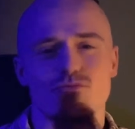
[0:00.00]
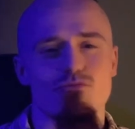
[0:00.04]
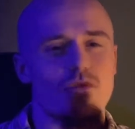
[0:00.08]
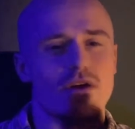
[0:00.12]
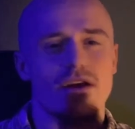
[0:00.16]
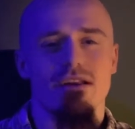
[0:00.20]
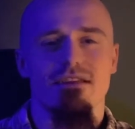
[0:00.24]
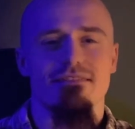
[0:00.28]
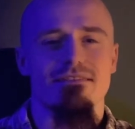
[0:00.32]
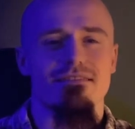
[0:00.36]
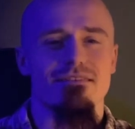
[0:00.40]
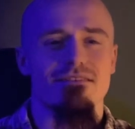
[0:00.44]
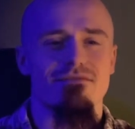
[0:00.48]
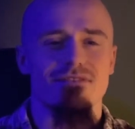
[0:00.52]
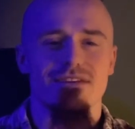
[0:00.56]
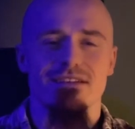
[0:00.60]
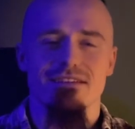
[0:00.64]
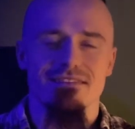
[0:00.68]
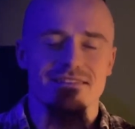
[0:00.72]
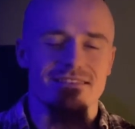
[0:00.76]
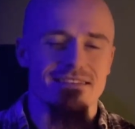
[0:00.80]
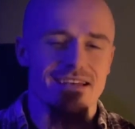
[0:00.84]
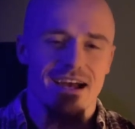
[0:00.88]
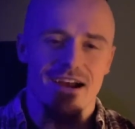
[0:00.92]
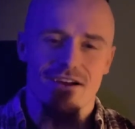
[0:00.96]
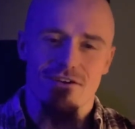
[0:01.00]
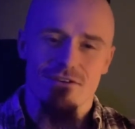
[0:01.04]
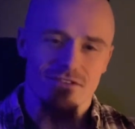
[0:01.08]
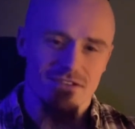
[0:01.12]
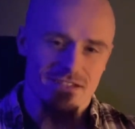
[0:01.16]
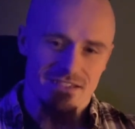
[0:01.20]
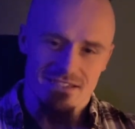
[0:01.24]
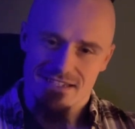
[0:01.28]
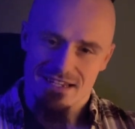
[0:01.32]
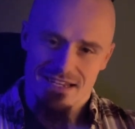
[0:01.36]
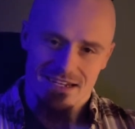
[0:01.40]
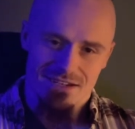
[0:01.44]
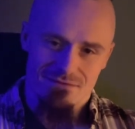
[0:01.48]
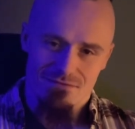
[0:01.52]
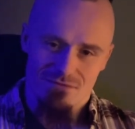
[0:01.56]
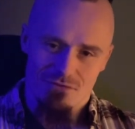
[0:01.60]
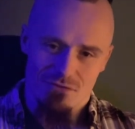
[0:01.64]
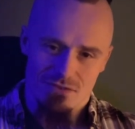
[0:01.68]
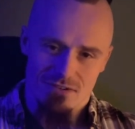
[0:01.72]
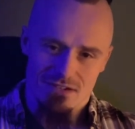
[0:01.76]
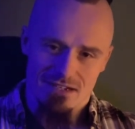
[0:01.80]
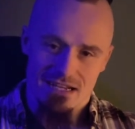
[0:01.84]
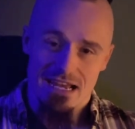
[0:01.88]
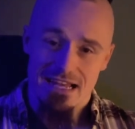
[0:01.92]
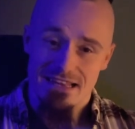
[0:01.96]
relative, and desired understanding
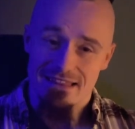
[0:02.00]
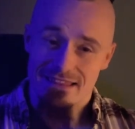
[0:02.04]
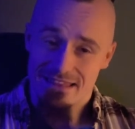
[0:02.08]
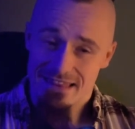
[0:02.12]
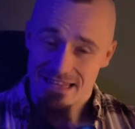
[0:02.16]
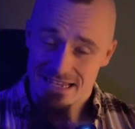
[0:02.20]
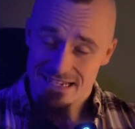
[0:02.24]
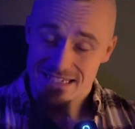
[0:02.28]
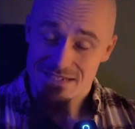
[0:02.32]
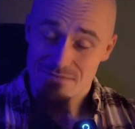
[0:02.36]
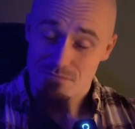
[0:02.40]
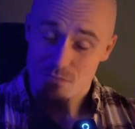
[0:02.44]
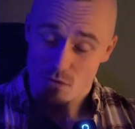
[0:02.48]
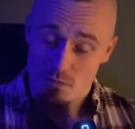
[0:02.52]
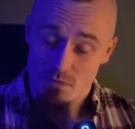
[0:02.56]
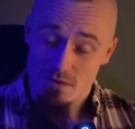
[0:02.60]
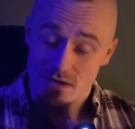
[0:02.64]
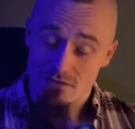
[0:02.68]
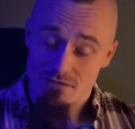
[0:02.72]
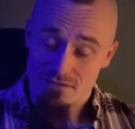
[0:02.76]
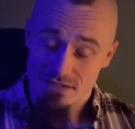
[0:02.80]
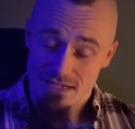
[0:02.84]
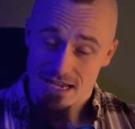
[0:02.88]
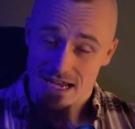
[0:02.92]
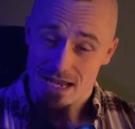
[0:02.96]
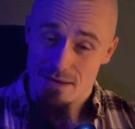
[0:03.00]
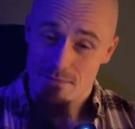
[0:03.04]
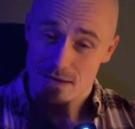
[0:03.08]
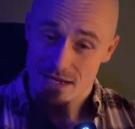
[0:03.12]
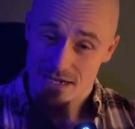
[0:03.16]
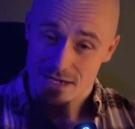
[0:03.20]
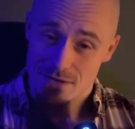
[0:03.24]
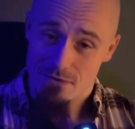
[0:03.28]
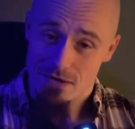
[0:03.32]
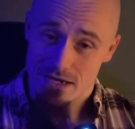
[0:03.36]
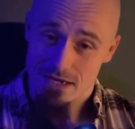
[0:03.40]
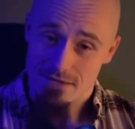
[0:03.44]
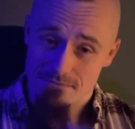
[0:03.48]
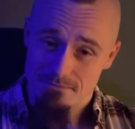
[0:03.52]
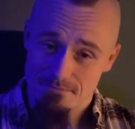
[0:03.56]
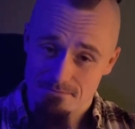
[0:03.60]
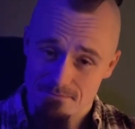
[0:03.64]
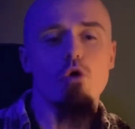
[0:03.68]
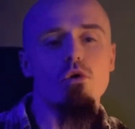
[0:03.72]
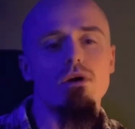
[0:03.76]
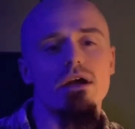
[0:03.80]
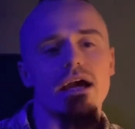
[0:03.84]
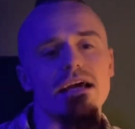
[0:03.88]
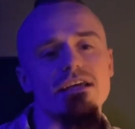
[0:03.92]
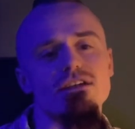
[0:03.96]
for it at this moment of time anyway.
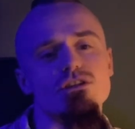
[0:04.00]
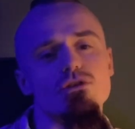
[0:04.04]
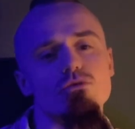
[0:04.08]
Okay,